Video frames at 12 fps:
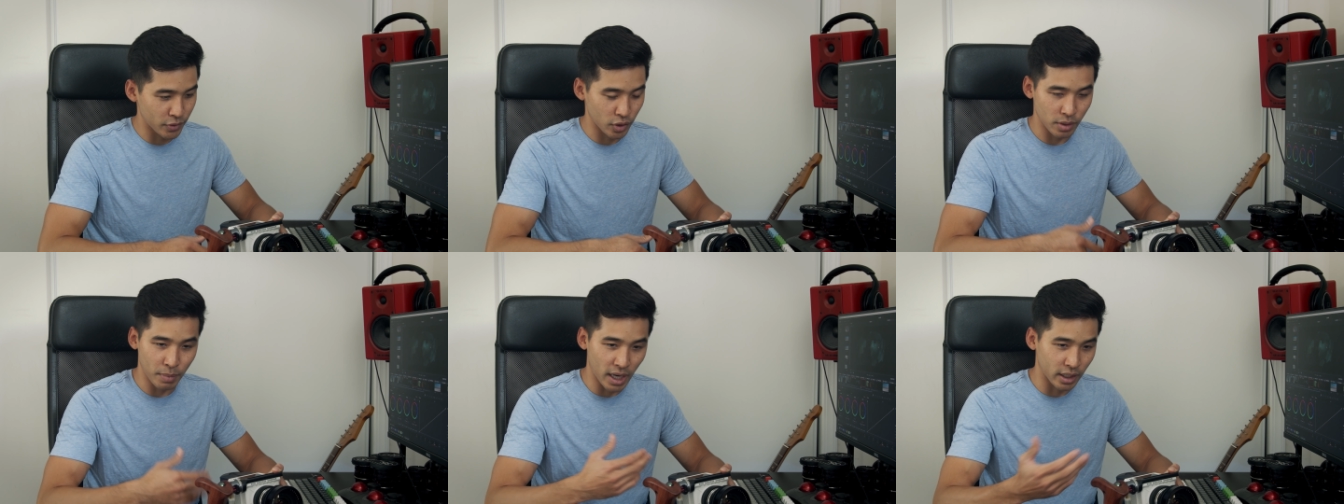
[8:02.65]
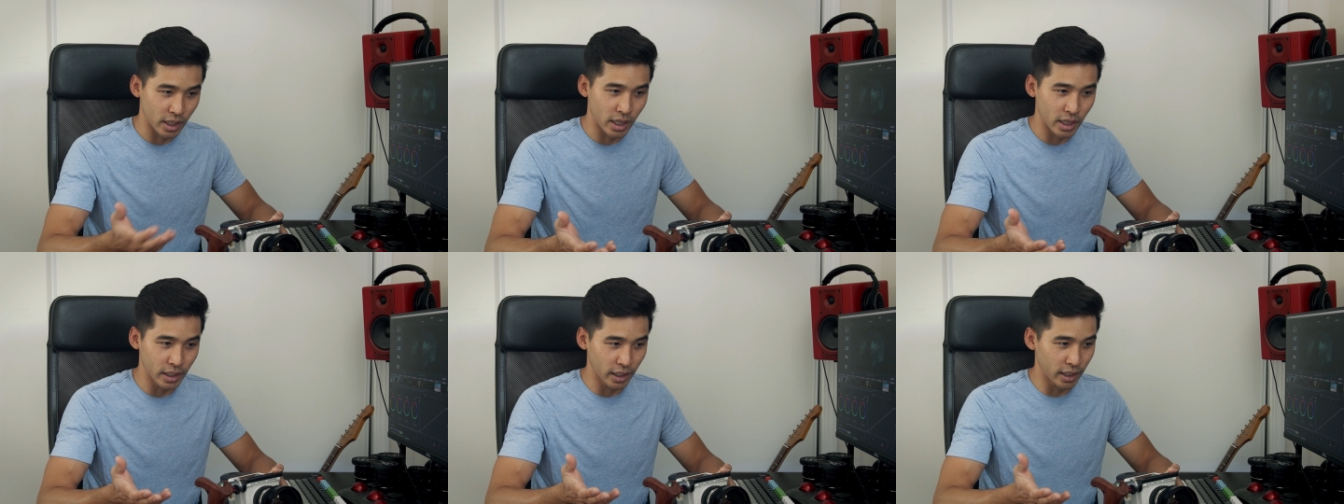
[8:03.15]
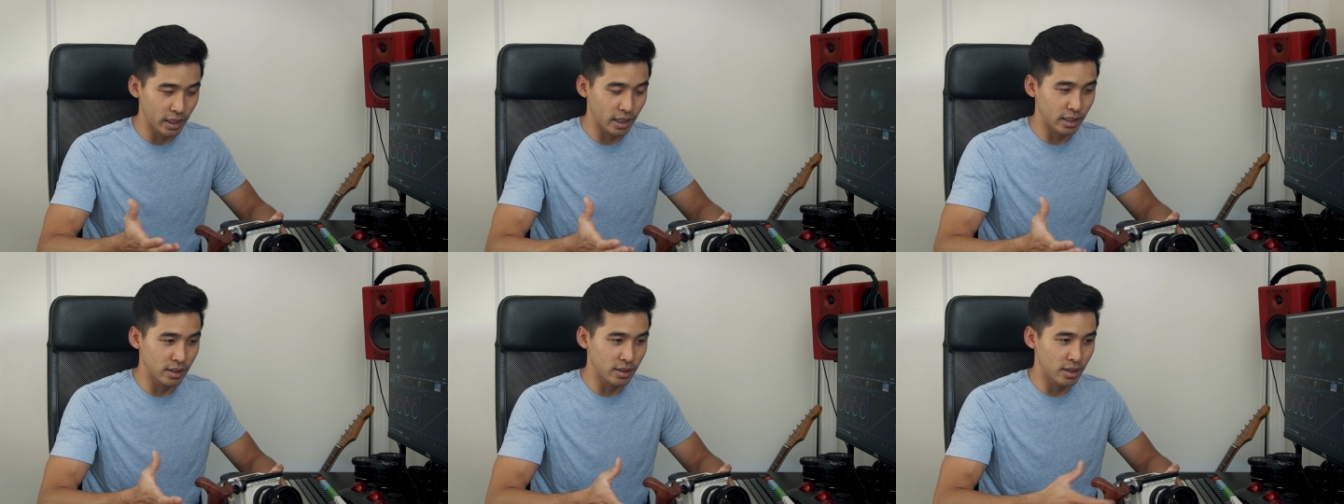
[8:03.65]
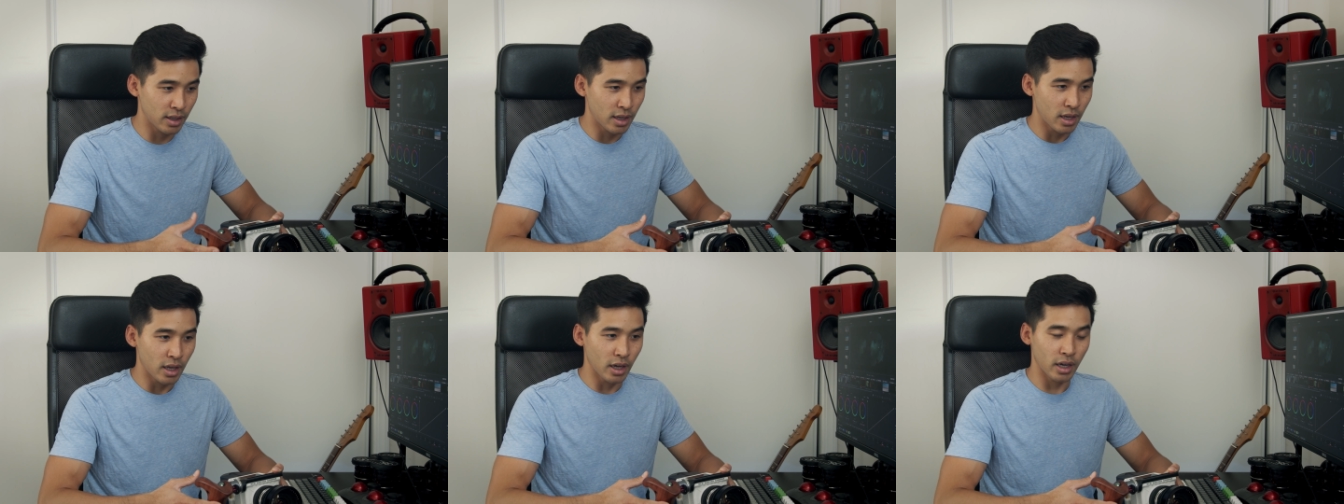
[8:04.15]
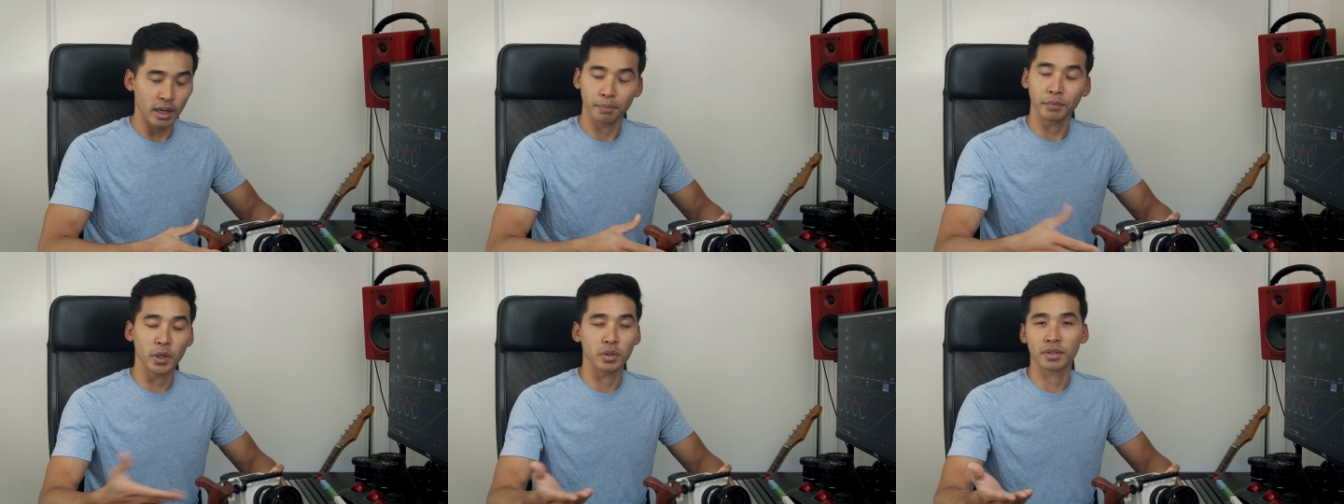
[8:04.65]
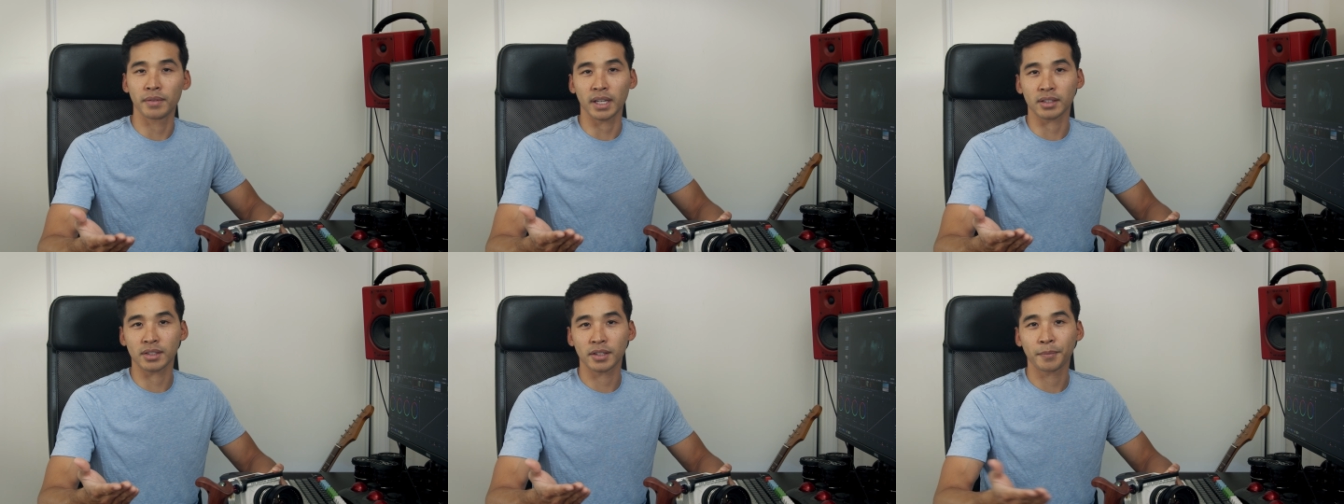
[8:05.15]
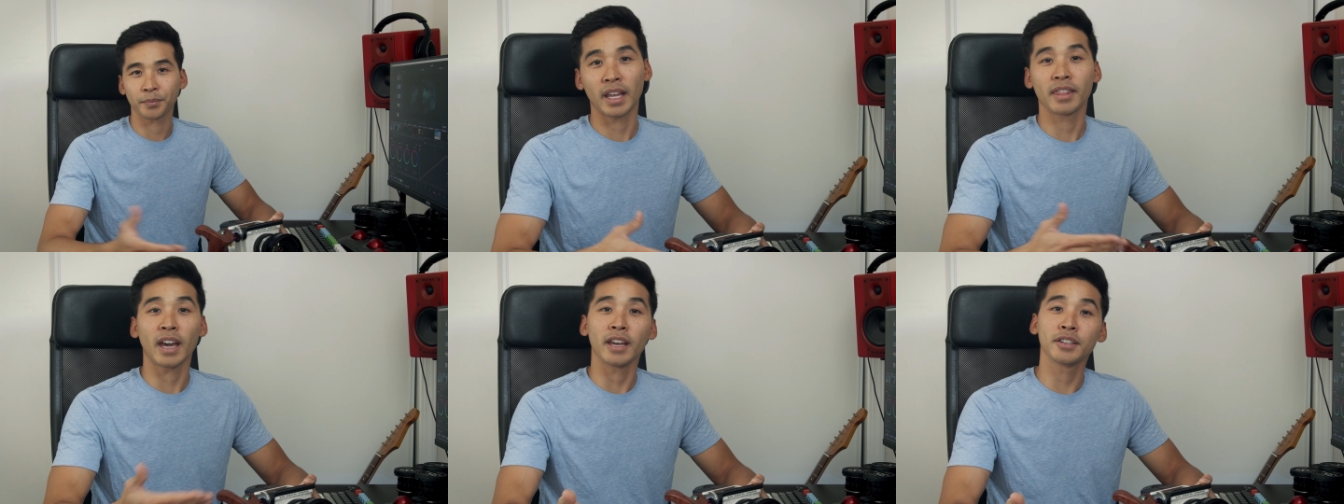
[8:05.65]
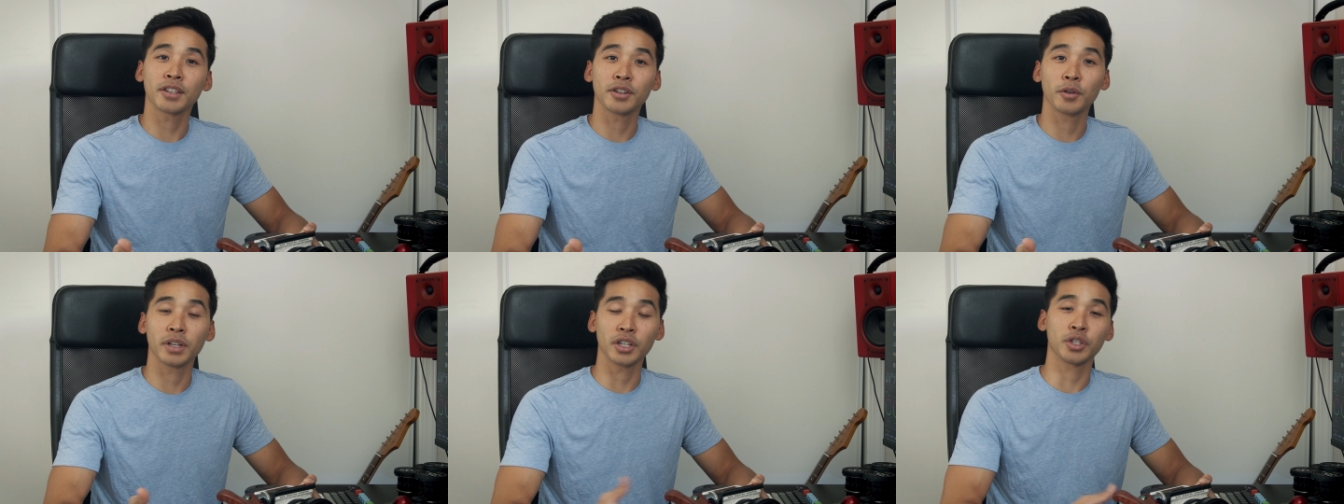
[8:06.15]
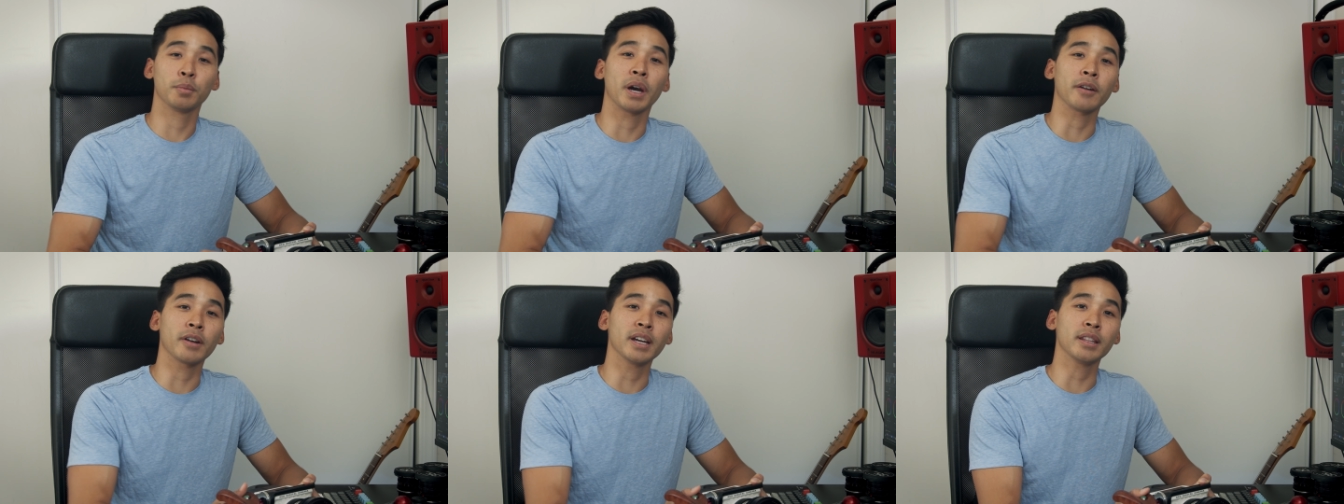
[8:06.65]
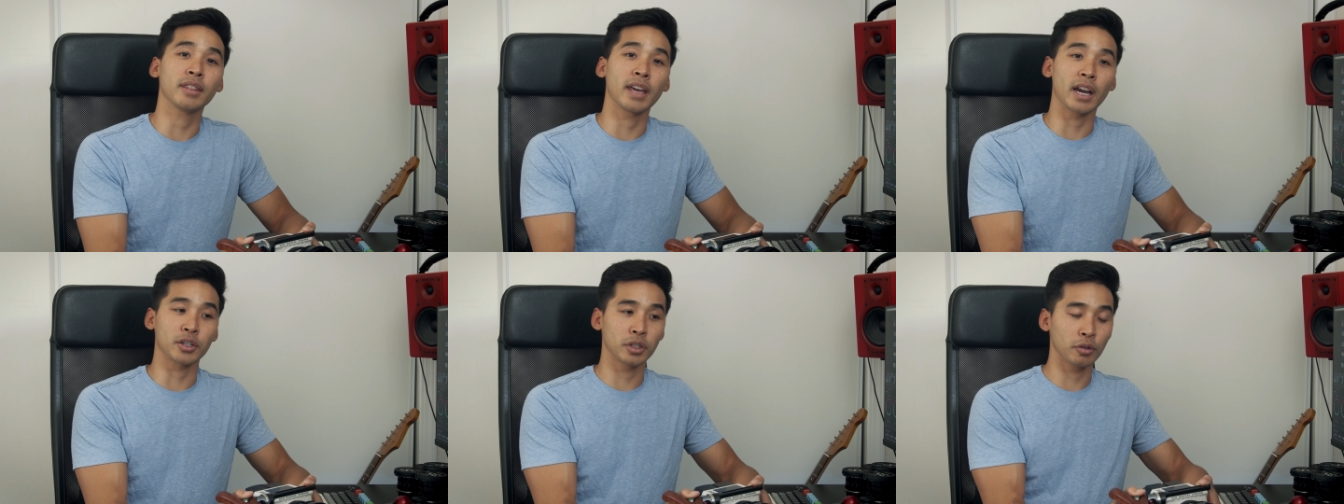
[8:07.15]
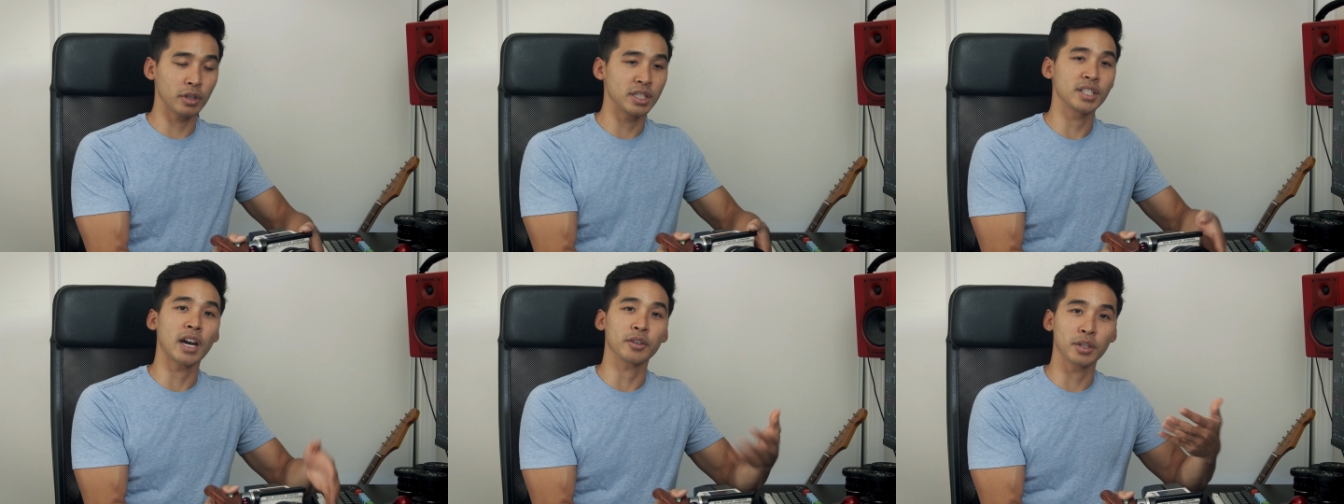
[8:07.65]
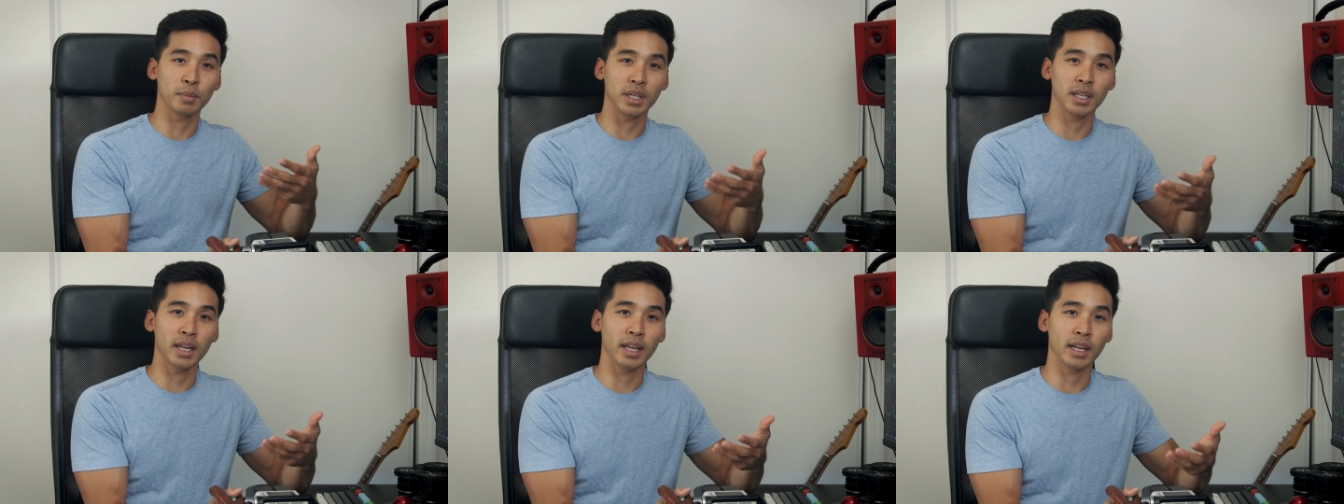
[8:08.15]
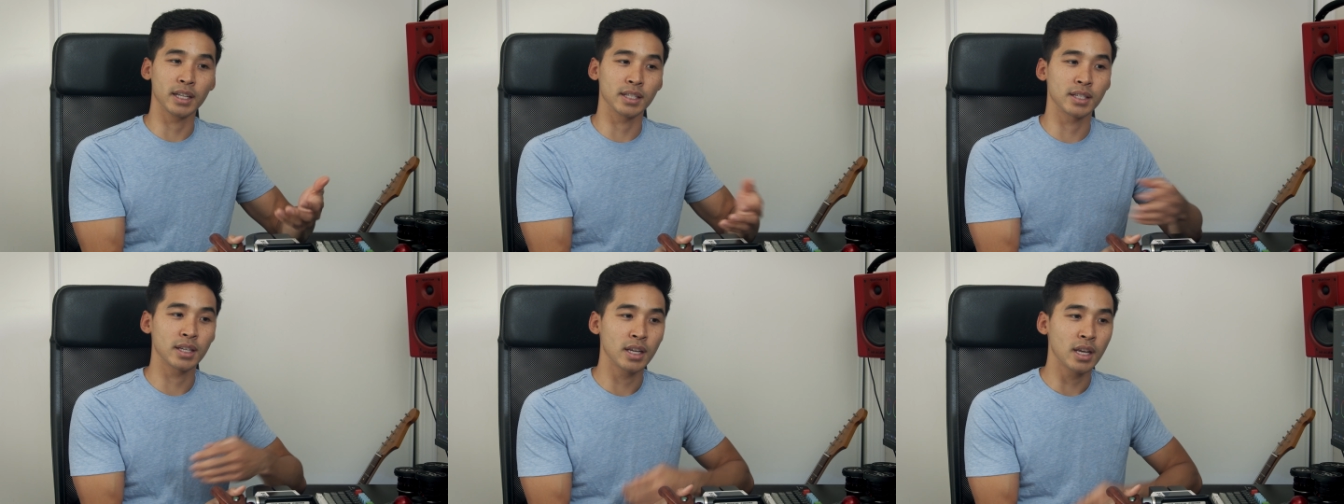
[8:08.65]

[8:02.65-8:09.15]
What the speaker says: turned it back on, and it was fixed. And that is a known issue by RED. They actually reached out to me, and